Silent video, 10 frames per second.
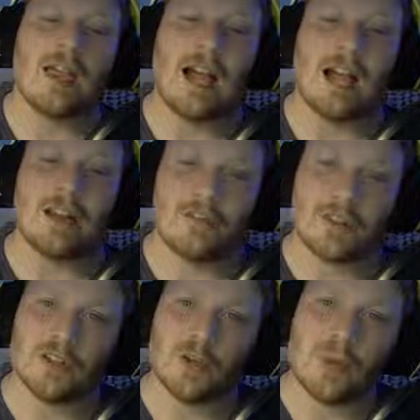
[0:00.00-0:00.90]
and a Feel
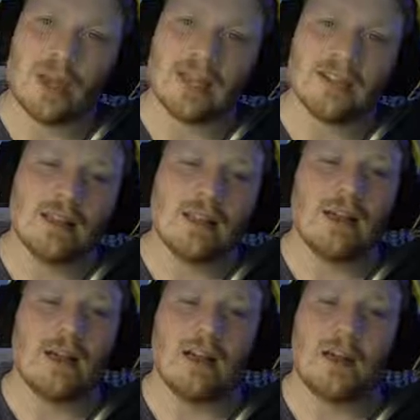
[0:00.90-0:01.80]
No Pain
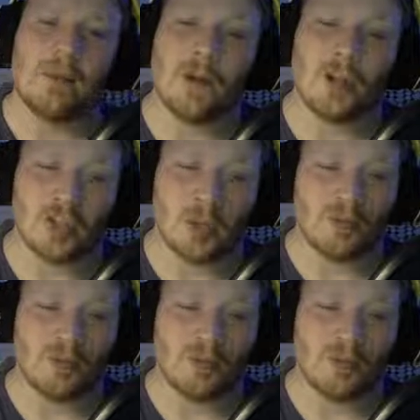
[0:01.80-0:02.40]
on top of